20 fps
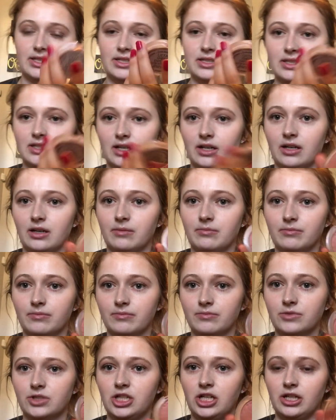is
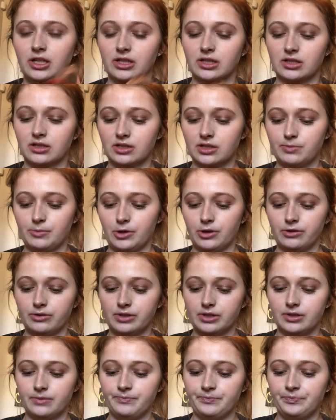cheek
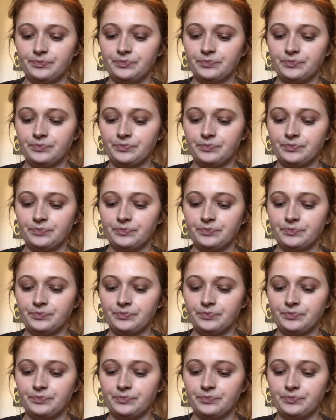exposed.